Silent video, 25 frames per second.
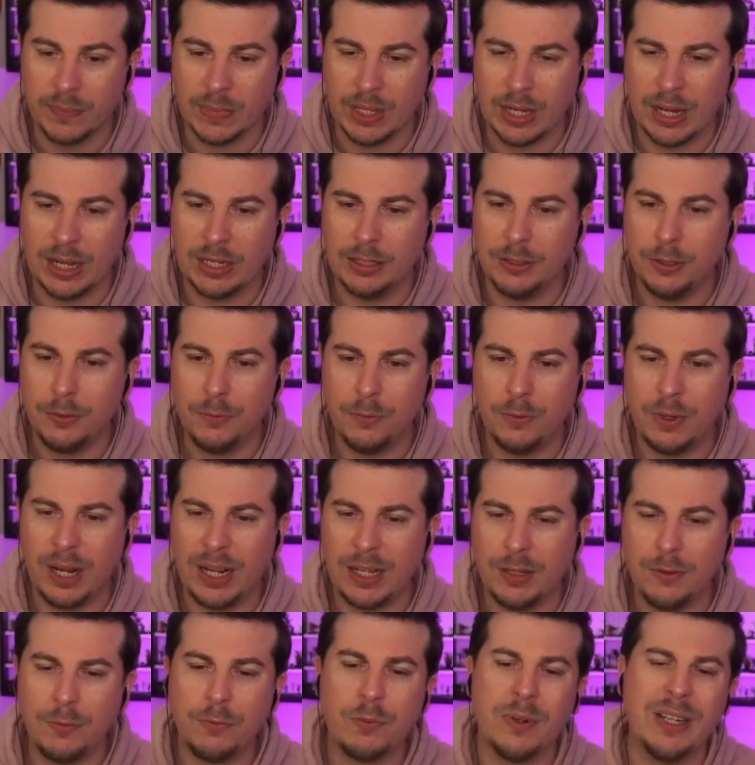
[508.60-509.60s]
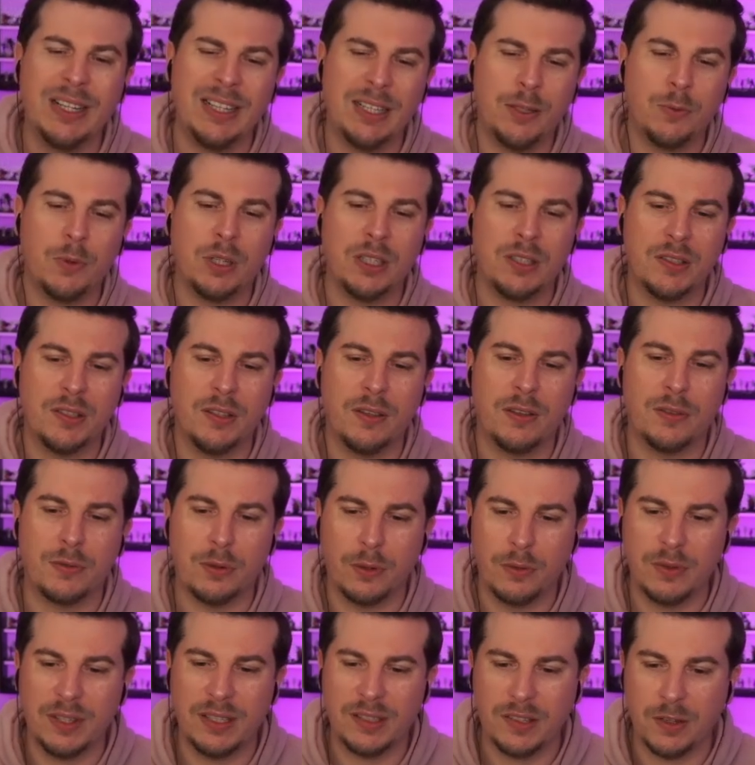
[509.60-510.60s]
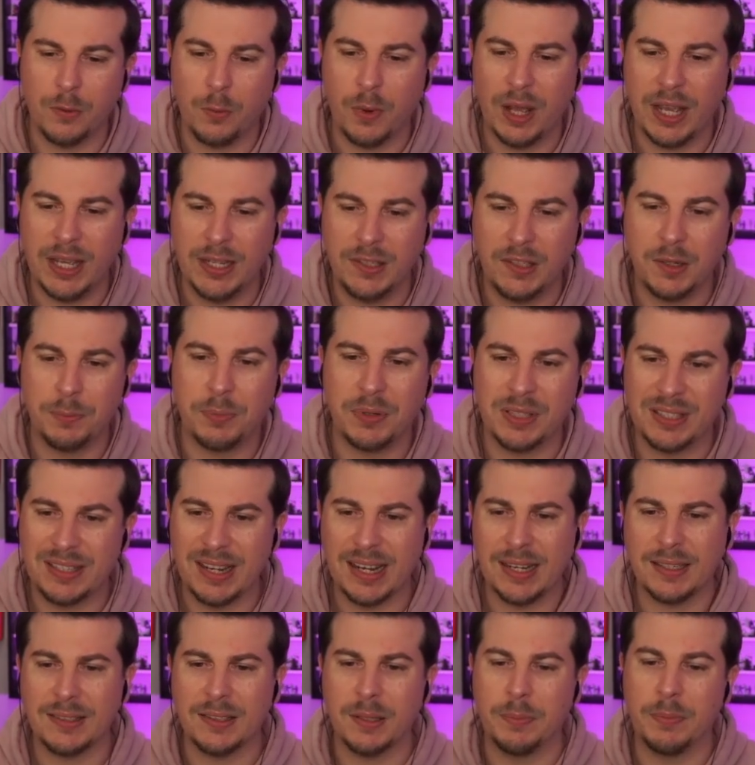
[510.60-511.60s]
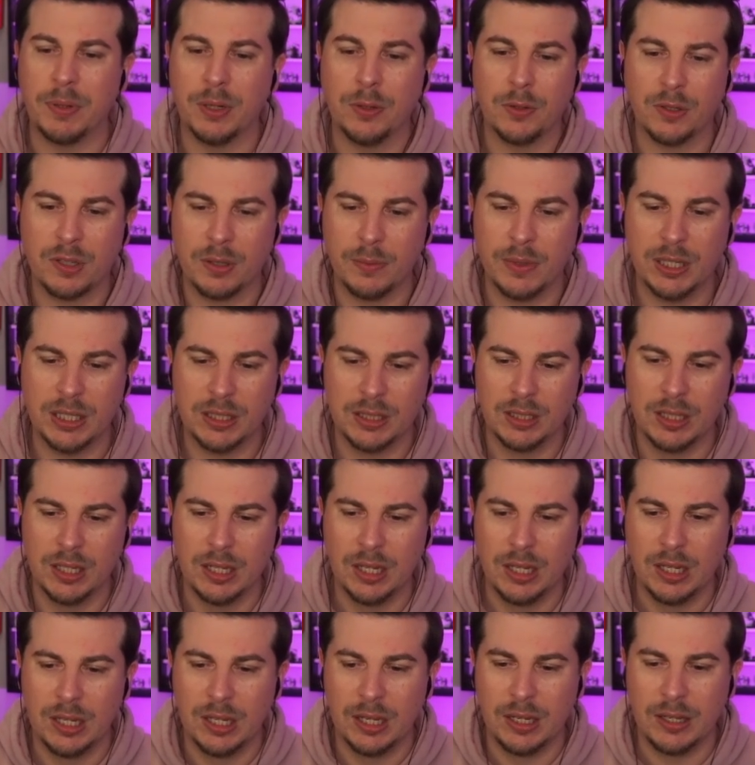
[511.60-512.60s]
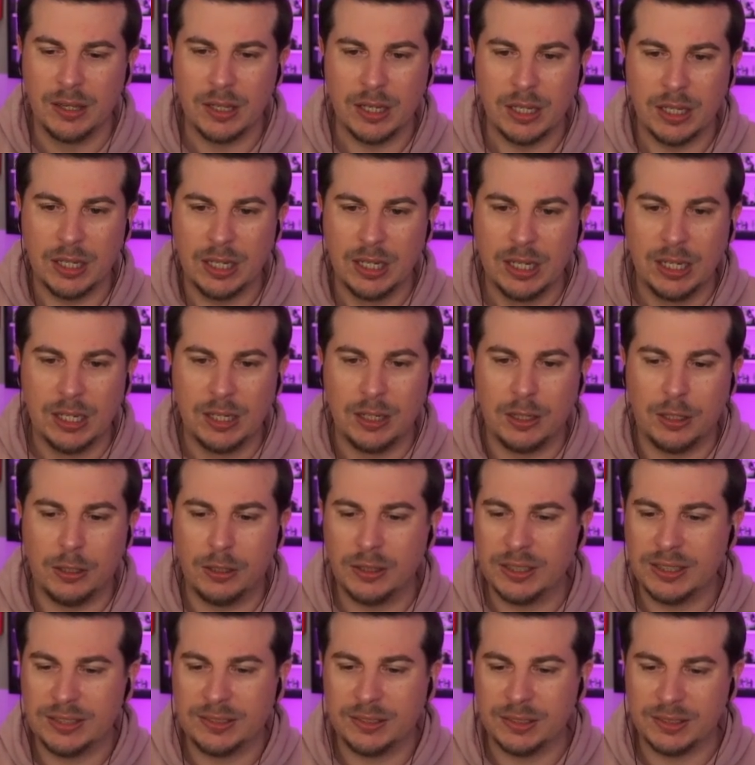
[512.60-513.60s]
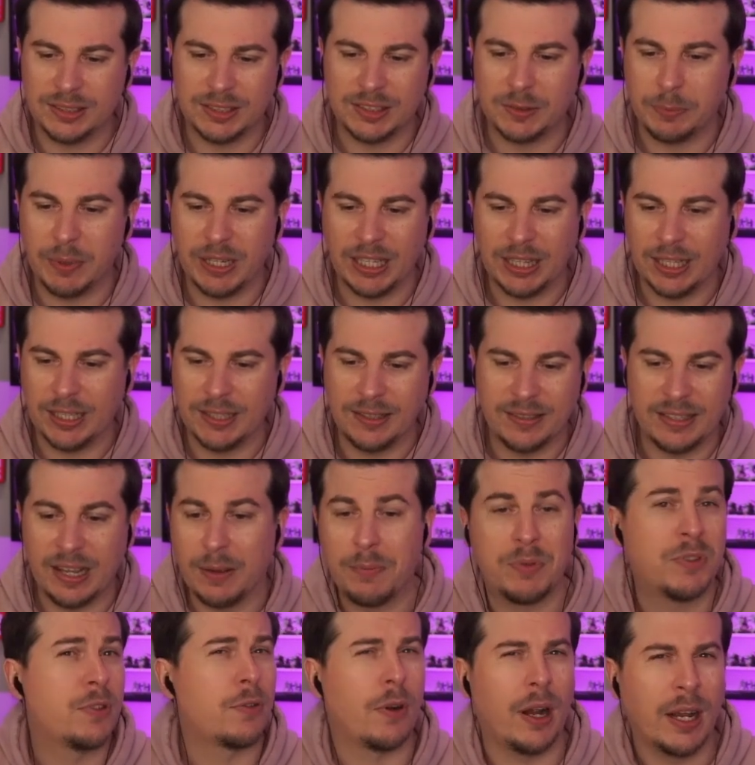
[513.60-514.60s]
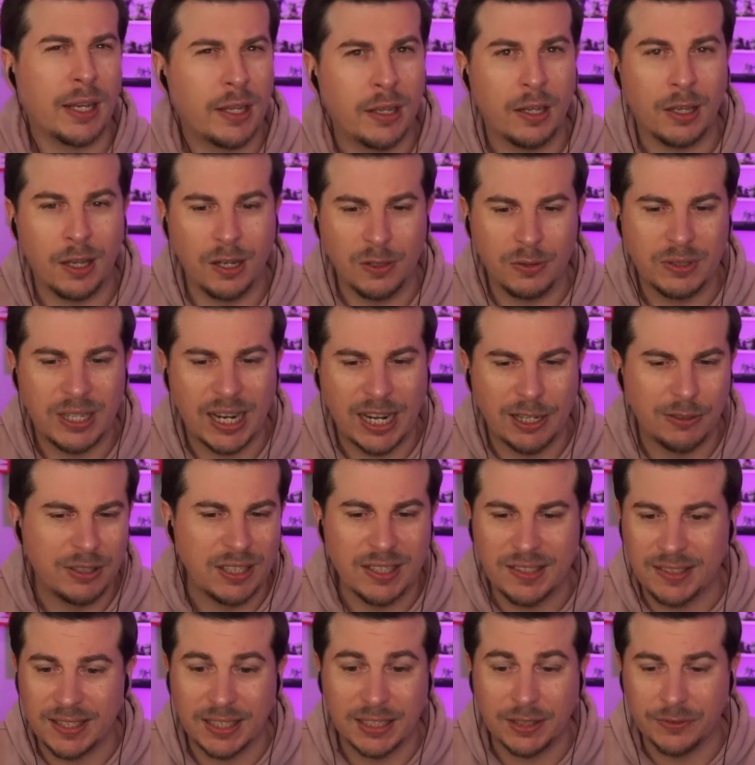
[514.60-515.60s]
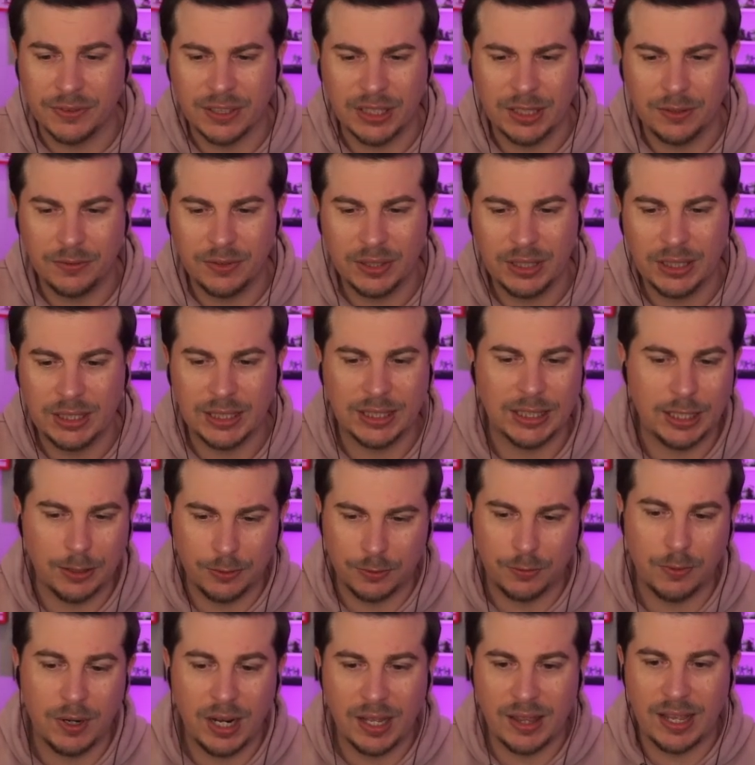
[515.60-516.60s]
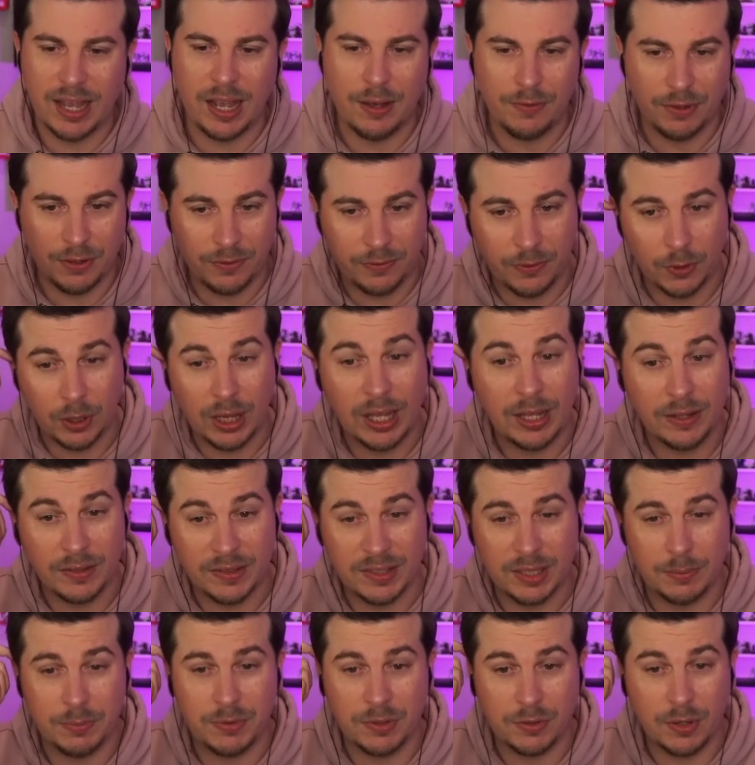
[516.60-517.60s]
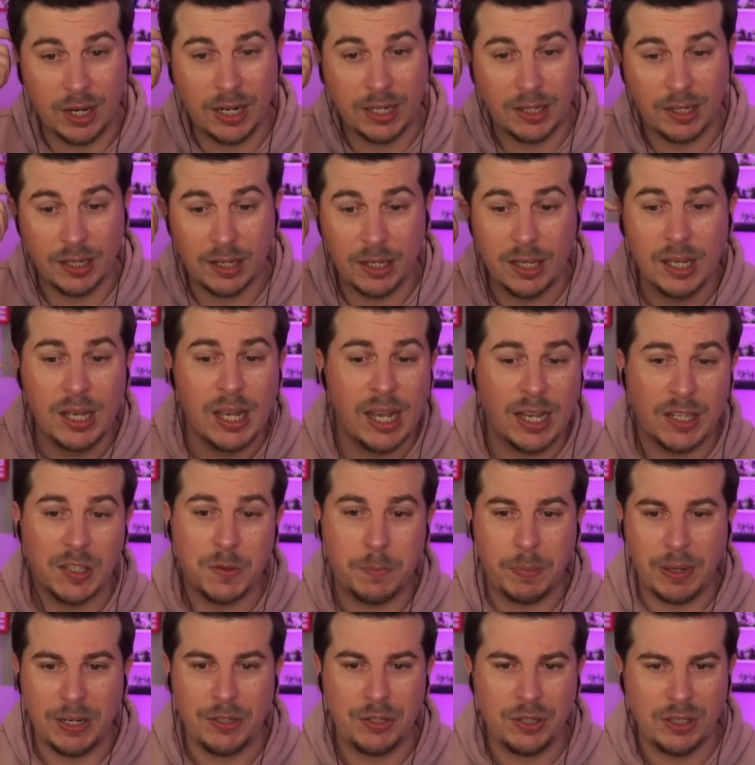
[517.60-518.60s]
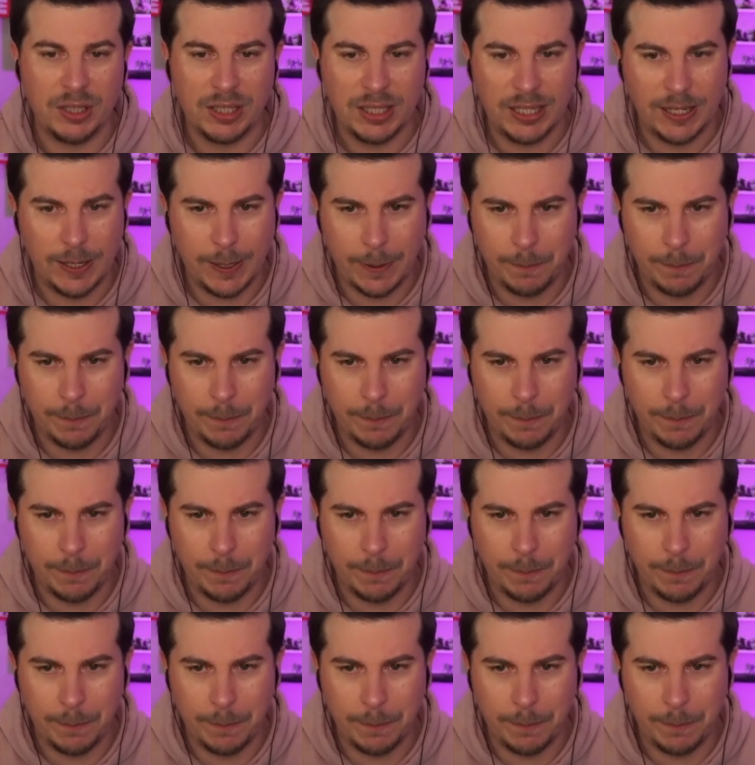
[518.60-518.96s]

I don't really want to throw this away to protect a Pokemon that all this does is make like Zeb Striker go down instead of Eevee, and I would rather have a full health Zeb Striker, especially